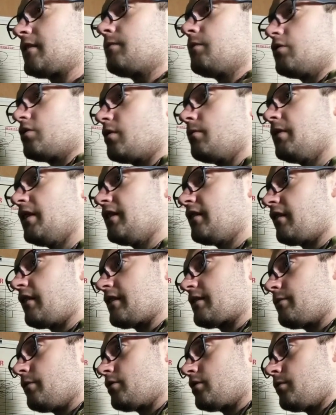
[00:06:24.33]
not supposed to be there.
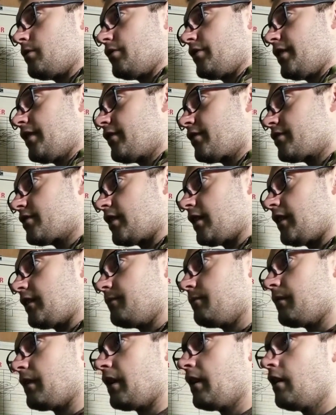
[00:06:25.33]
That's supposed to be on the other
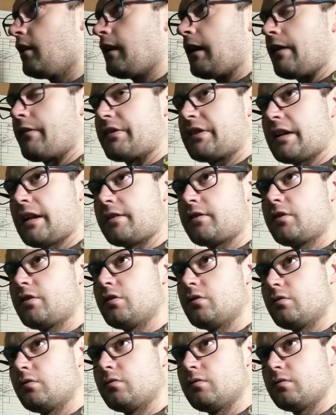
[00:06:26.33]
side. And I have a
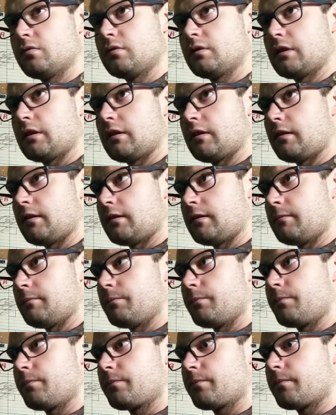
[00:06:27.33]
tattoo.
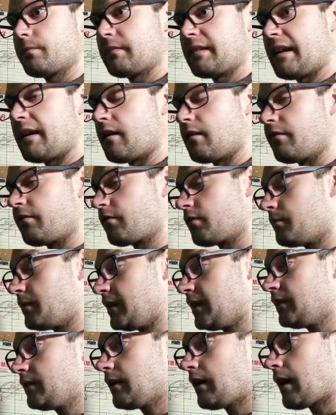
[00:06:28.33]
Now, for
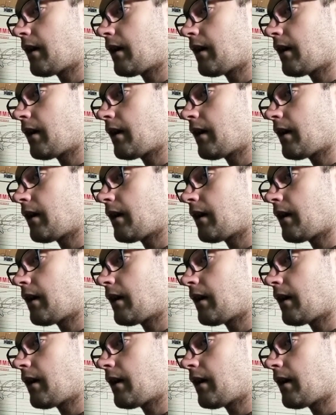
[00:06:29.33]
me,